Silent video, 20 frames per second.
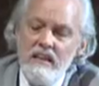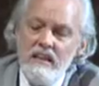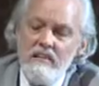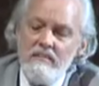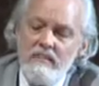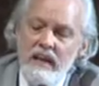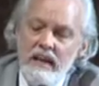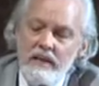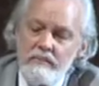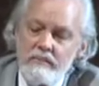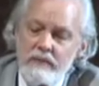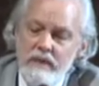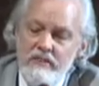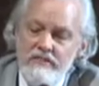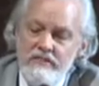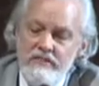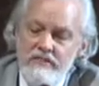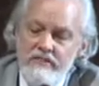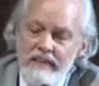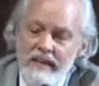in the divine
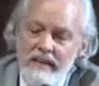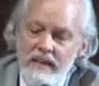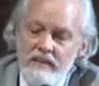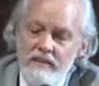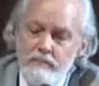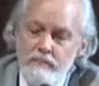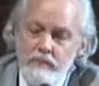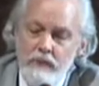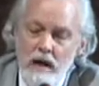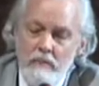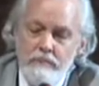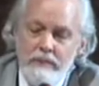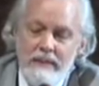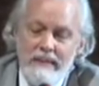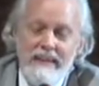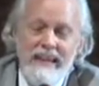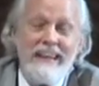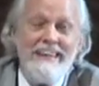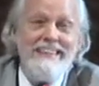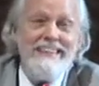presence that has a
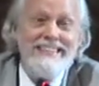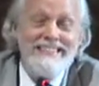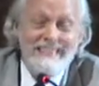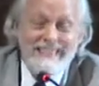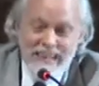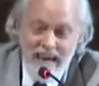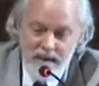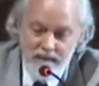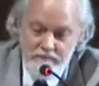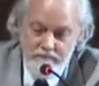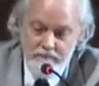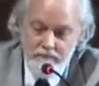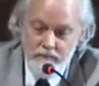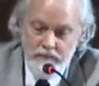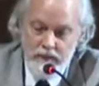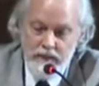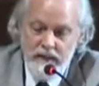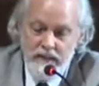property like this name.